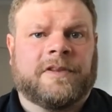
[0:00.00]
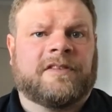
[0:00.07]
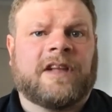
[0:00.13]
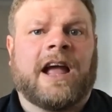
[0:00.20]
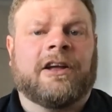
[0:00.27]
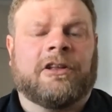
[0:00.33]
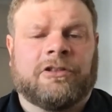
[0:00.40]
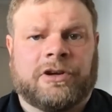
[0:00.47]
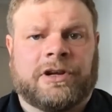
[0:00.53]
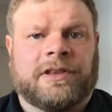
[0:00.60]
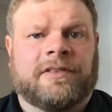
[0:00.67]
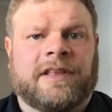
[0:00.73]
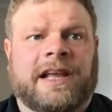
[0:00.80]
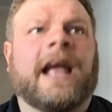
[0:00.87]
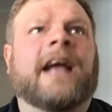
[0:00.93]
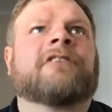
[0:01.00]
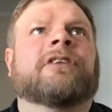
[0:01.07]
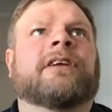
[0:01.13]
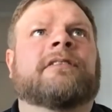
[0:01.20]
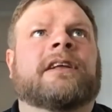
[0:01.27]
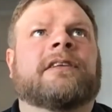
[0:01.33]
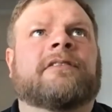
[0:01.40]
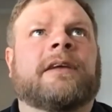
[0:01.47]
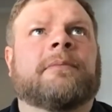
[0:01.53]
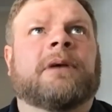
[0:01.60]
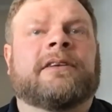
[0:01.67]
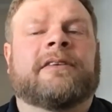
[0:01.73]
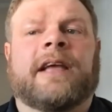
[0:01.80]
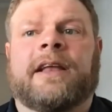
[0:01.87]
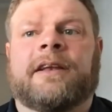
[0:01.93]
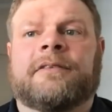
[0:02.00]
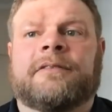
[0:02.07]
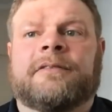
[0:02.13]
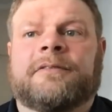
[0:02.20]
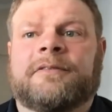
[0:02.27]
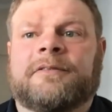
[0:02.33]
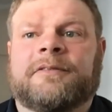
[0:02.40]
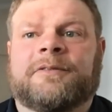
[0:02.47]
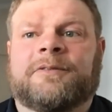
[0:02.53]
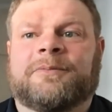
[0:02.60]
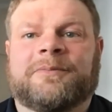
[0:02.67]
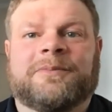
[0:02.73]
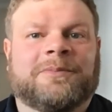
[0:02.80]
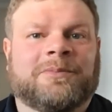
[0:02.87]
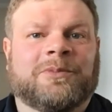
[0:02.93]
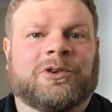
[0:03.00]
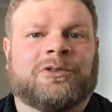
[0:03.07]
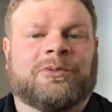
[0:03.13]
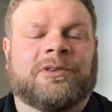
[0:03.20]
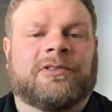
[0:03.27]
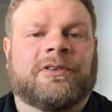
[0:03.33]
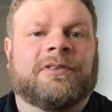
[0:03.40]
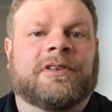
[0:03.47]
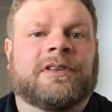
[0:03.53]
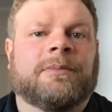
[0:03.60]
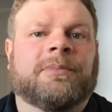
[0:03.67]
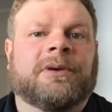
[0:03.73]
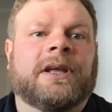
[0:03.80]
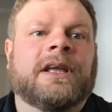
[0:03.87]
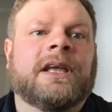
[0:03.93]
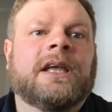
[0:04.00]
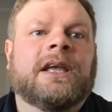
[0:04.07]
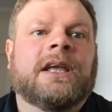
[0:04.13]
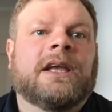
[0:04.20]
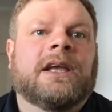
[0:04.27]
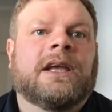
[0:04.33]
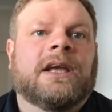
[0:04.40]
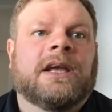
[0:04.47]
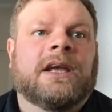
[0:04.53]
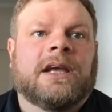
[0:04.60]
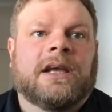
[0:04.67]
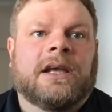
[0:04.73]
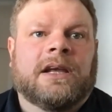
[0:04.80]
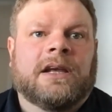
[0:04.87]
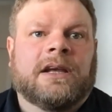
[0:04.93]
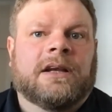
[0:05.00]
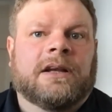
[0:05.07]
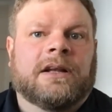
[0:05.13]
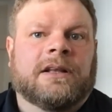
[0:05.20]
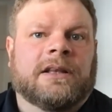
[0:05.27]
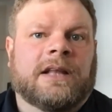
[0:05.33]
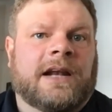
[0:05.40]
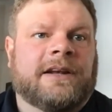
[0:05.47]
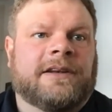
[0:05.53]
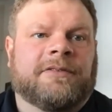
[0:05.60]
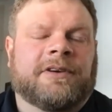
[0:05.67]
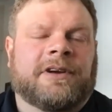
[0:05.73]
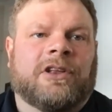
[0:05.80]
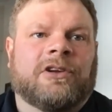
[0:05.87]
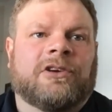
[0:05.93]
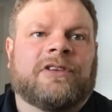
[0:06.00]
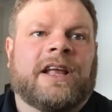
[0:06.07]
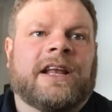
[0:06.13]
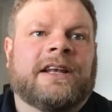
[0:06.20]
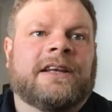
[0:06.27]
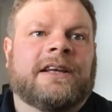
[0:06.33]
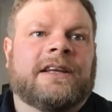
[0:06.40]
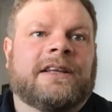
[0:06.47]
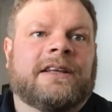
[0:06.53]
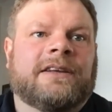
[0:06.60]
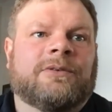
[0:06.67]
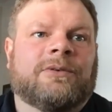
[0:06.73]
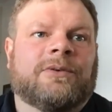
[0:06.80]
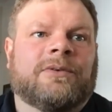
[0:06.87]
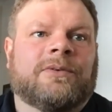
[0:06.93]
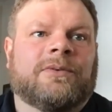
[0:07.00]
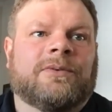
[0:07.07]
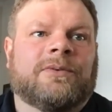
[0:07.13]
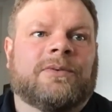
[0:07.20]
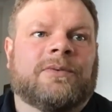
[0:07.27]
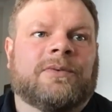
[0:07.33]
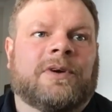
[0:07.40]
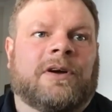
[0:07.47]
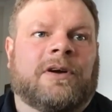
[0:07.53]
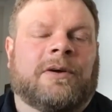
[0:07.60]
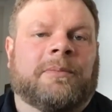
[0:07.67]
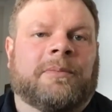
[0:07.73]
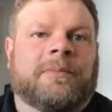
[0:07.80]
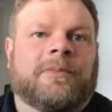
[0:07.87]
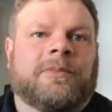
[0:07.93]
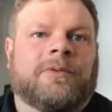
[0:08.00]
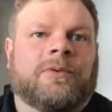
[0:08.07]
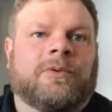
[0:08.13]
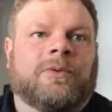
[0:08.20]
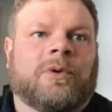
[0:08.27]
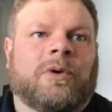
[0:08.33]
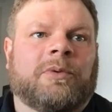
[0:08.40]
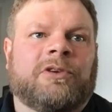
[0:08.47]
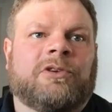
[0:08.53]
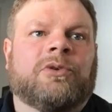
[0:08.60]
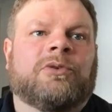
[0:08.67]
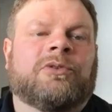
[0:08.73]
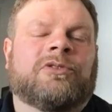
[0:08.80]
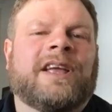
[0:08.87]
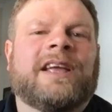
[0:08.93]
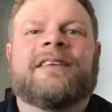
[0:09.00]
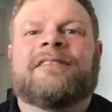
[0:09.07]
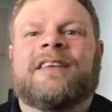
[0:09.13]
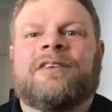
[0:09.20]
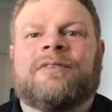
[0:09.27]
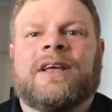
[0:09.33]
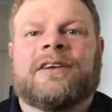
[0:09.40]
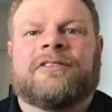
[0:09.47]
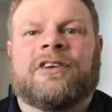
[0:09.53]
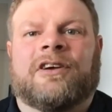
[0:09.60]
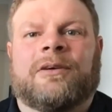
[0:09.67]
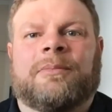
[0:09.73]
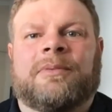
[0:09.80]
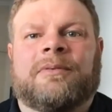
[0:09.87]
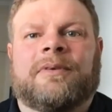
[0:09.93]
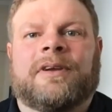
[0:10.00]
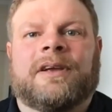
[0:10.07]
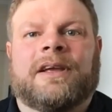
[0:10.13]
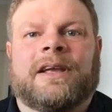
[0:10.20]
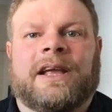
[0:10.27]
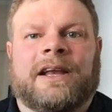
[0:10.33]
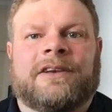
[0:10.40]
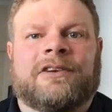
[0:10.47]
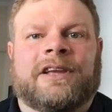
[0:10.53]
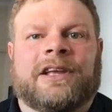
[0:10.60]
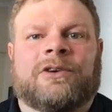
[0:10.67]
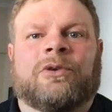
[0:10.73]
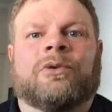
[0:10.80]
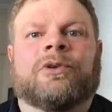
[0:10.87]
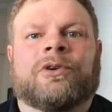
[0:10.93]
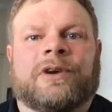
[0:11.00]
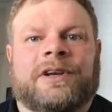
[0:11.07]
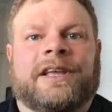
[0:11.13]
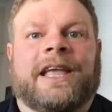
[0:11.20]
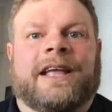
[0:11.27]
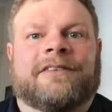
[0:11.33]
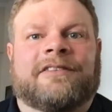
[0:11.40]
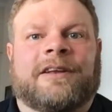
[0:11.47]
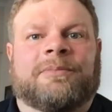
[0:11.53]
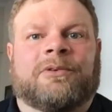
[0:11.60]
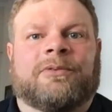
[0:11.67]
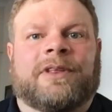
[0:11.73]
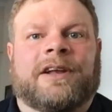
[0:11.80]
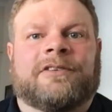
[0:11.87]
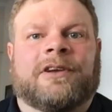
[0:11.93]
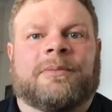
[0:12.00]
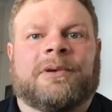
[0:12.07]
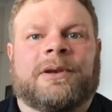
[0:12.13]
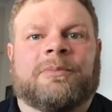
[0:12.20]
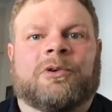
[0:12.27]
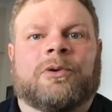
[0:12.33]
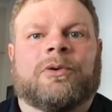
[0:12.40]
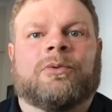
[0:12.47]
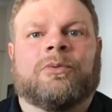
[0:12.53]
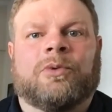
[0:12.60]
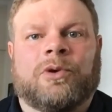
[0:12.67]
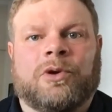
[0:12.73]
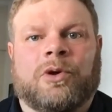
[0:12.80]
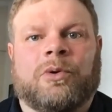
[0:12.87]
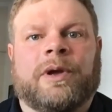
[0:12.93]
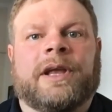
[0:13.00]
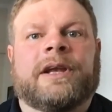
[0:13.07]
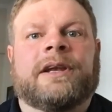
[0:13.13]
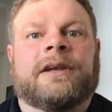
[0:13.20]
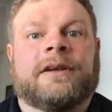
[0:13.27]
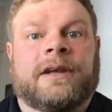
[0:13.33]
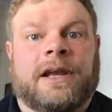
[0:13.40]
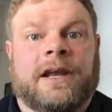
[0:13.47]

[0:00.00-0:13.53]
tile looking thing. Actually, I think it's 8 by 10 more specifically, but a lot of different colors. And what we do is say you've got a tub and you're getting older and you can't step over that tub anymore. We'll go in